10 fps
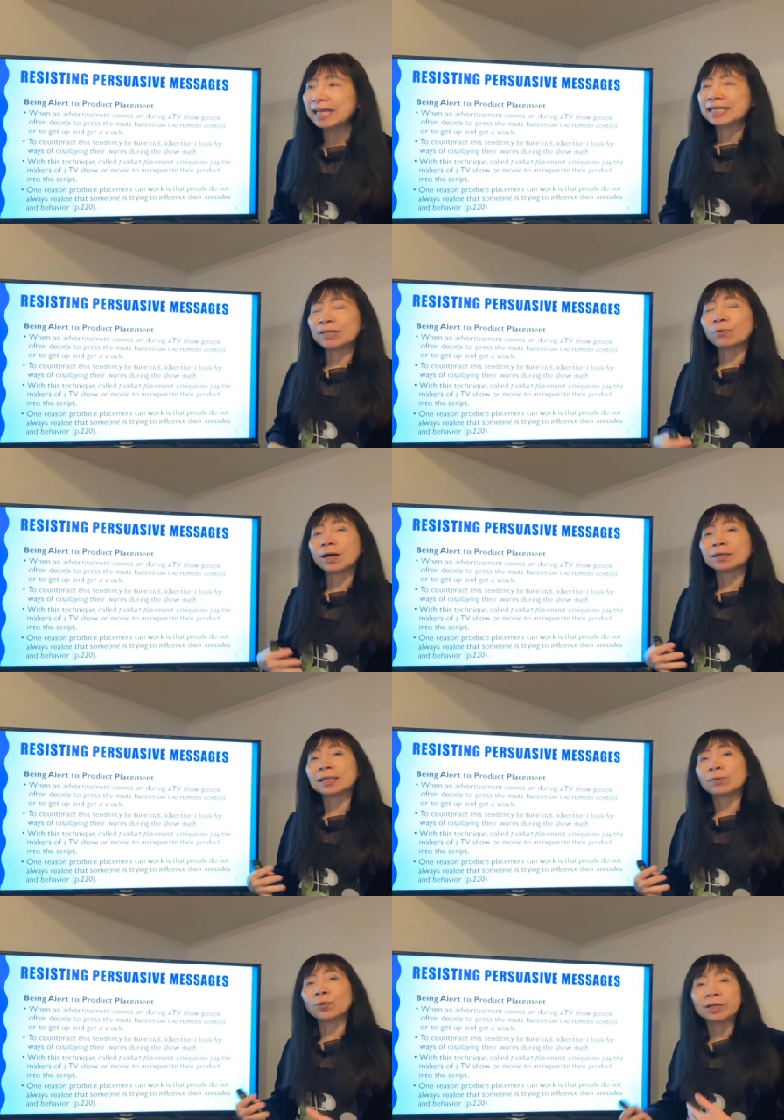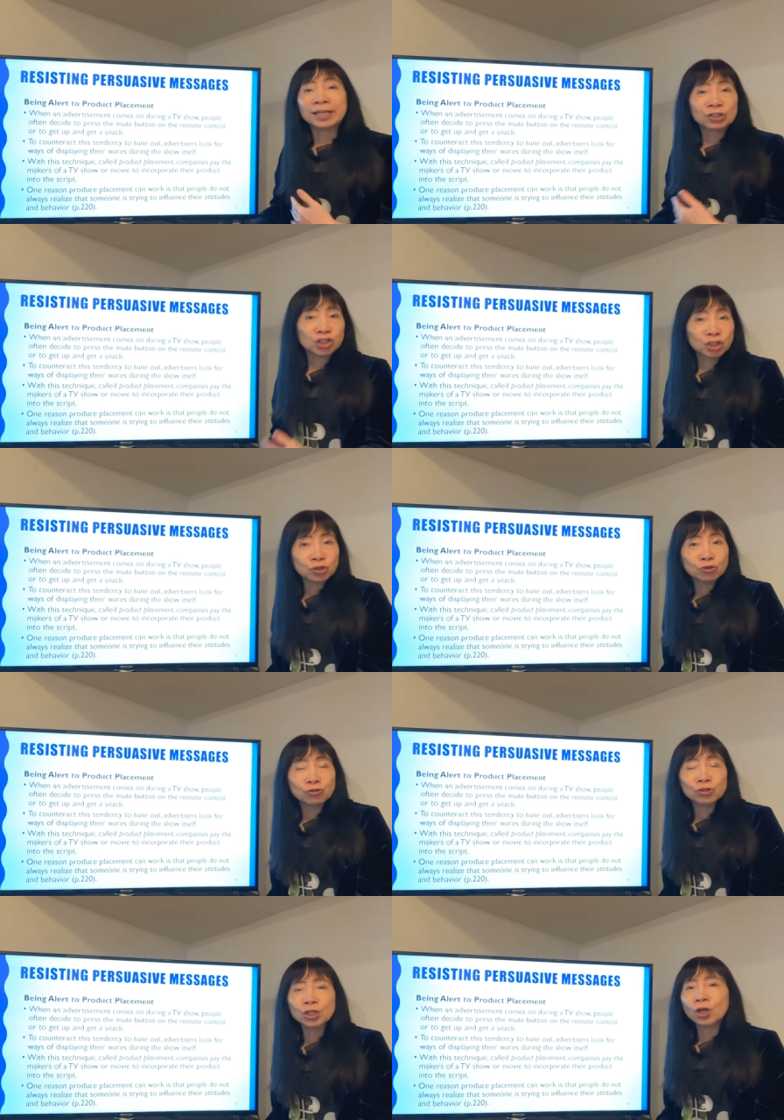They want they wear their
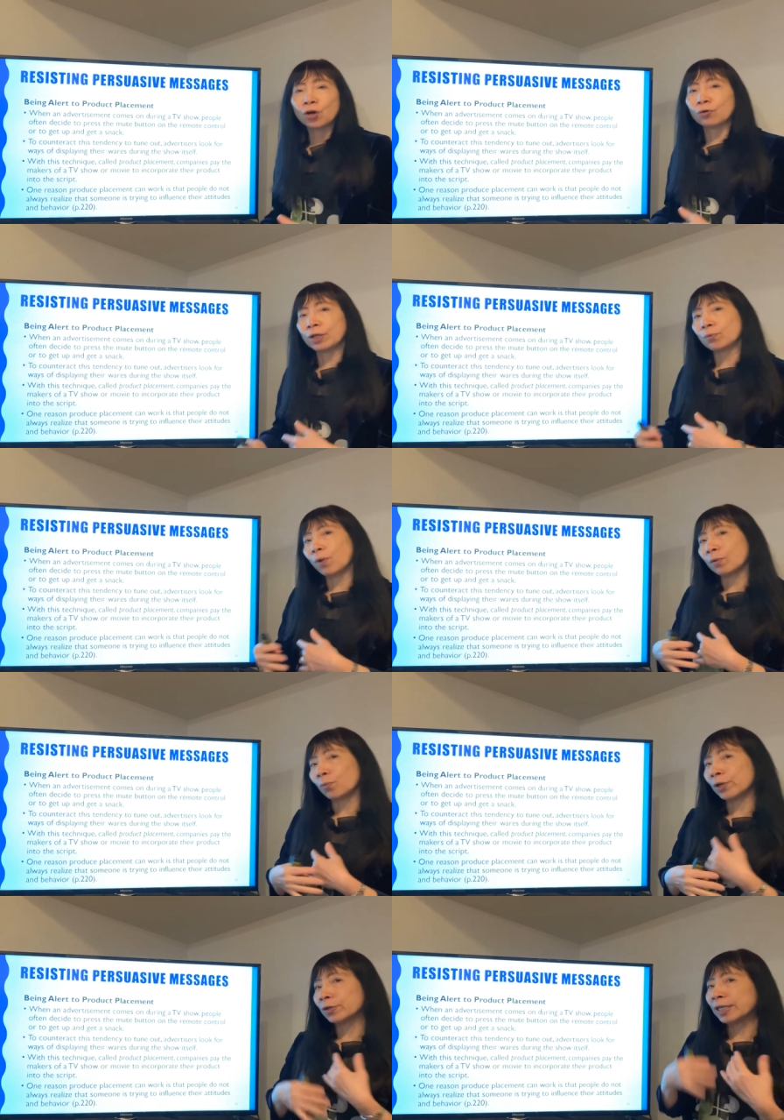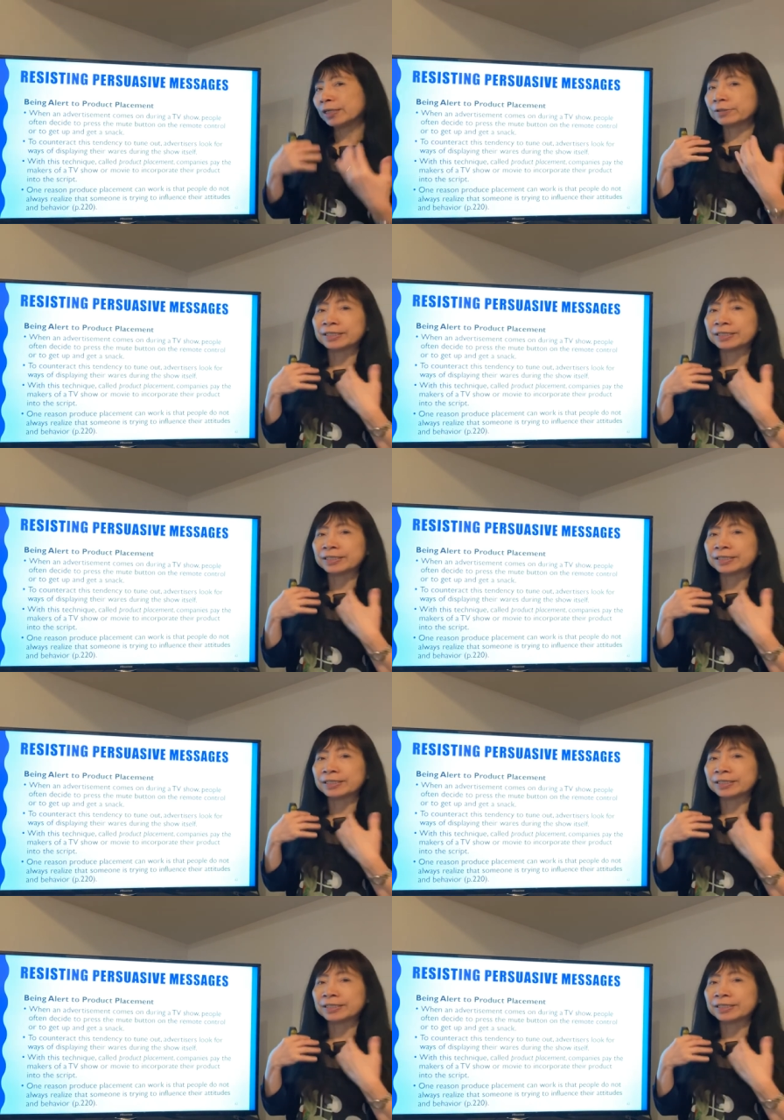shoes or they want wear their